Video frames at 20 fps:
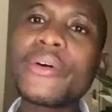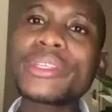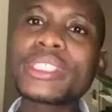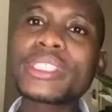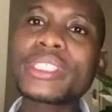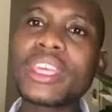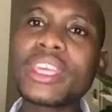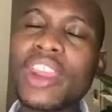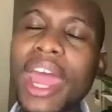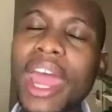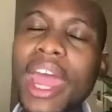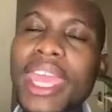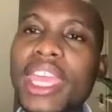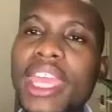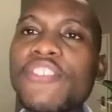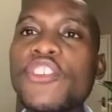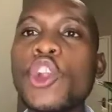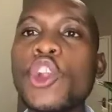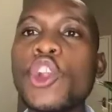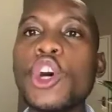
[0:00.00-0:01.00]
was crying,
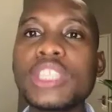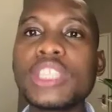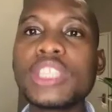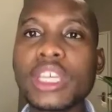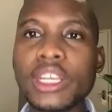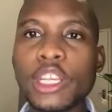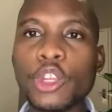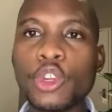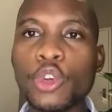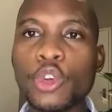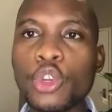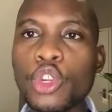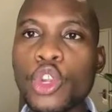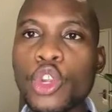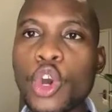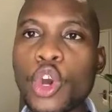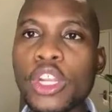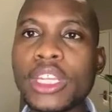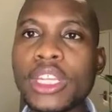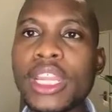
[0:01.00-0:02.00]
even on the
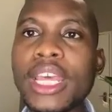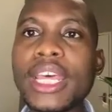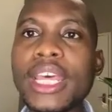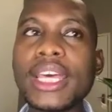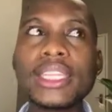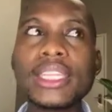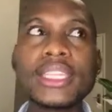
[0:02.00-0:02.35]
reunion,